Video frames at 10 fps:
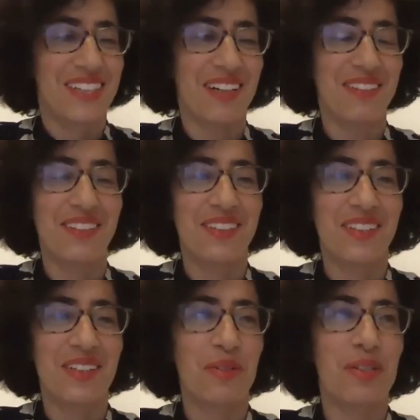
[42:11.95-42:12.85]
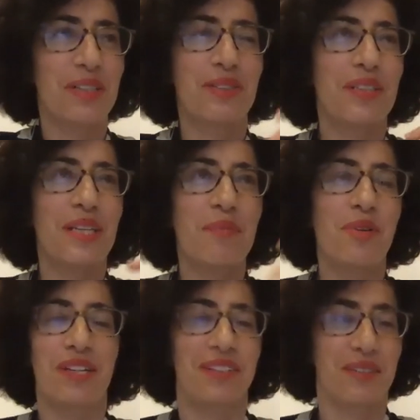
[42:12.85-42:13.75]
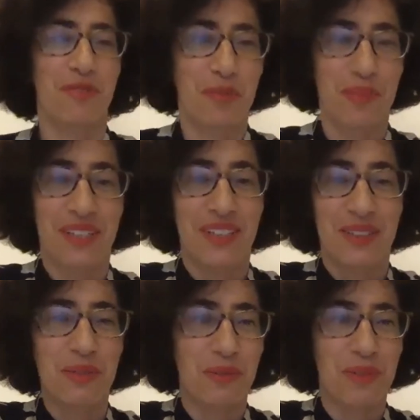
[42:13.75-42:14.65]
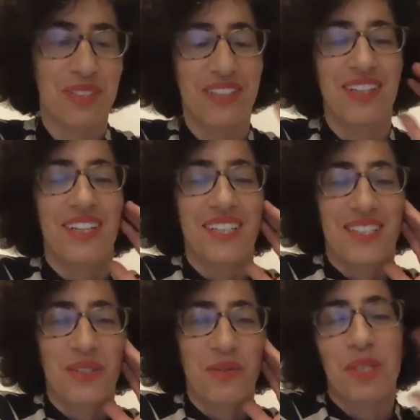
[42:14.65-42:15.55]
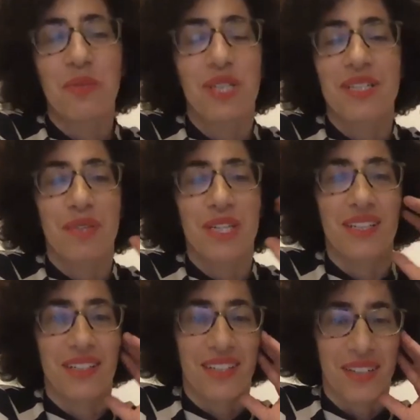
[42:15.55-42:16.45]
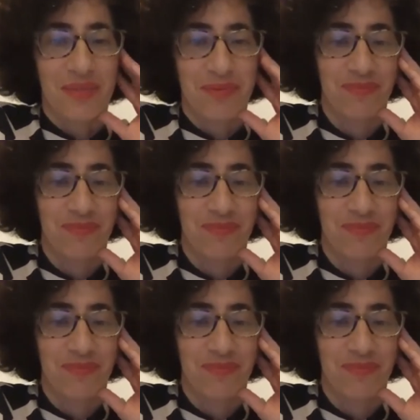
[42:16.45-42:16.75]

how do you know, liberating for me to do it. So it was the beginning, yeah.